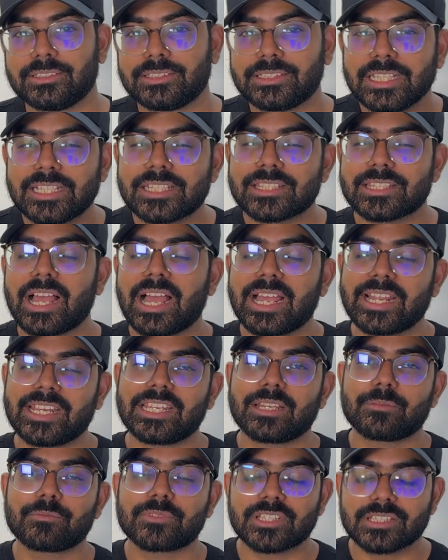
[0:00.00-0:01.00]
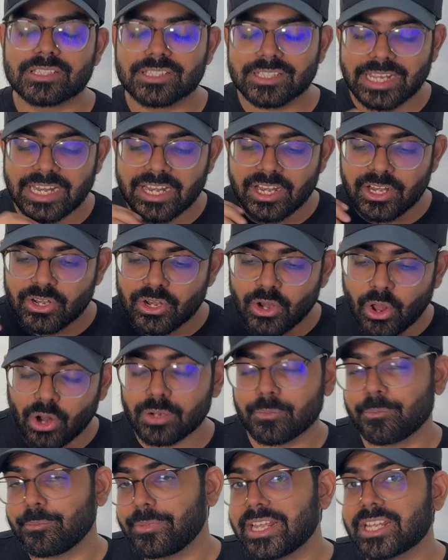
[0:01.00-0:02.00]
This IEM just
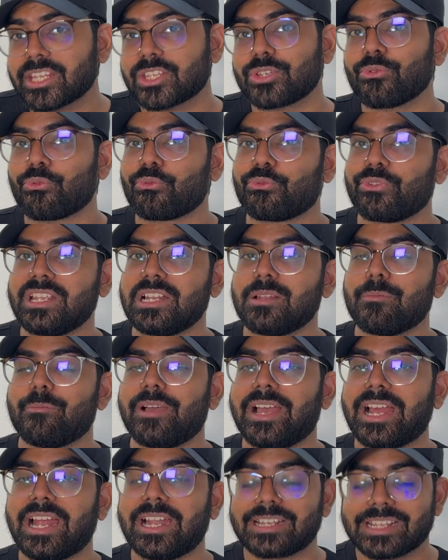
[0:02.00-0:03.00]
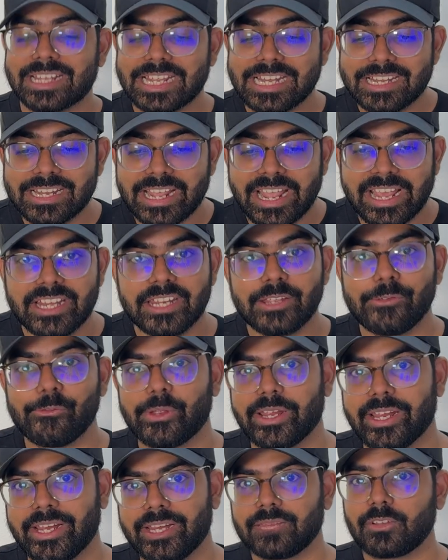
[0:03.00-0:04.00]
cannot make you feel bad in any
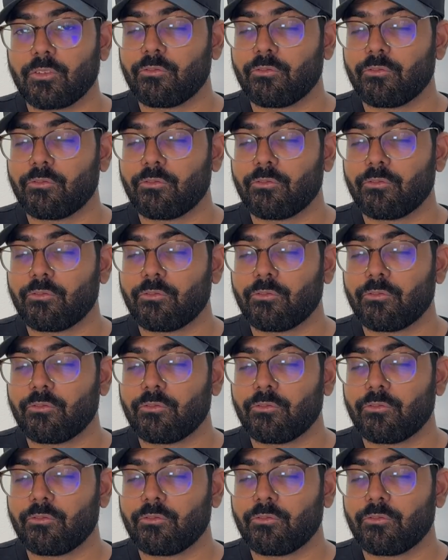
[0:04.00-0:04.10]
way.